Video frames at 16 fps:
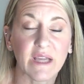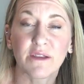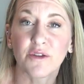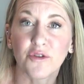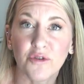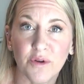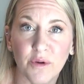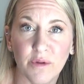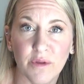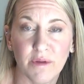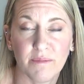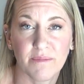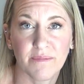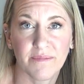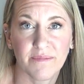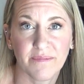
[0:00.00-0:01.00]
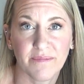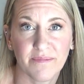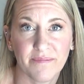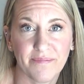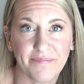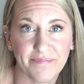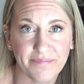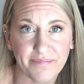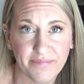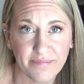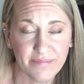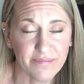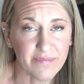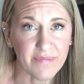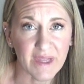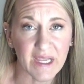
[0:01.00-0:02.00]
The truth.
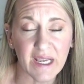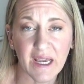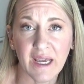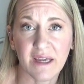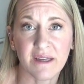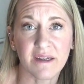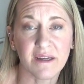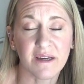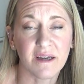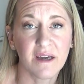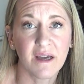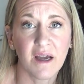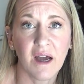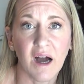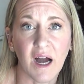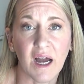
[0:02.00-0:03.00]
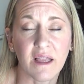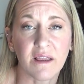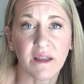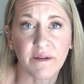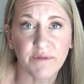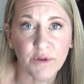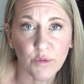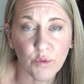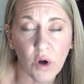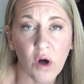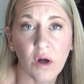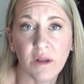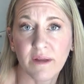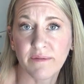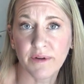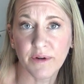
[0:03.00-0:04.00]
And I love you
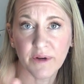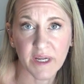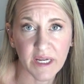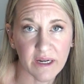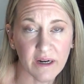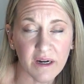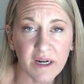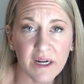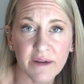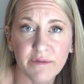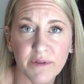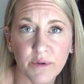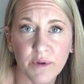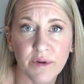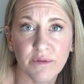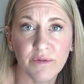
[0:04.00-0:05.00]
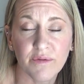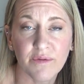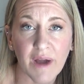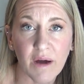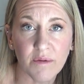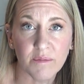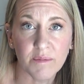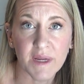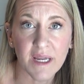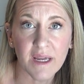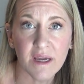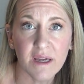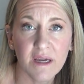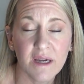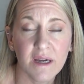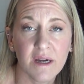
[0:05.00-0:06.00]
all. If you're here, if you have found me,
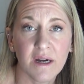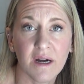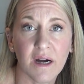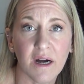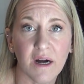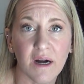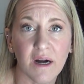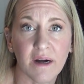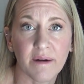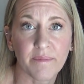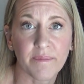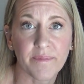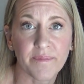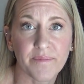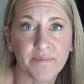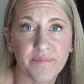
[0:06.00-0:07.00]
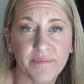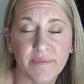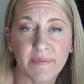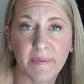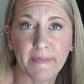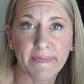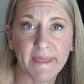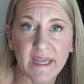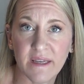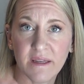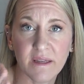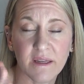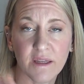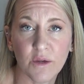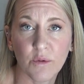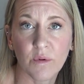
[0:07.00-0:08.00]

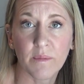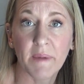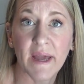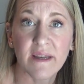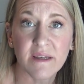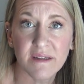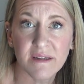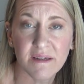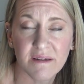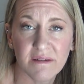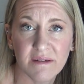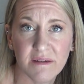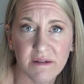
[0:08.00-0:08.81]
then you were meant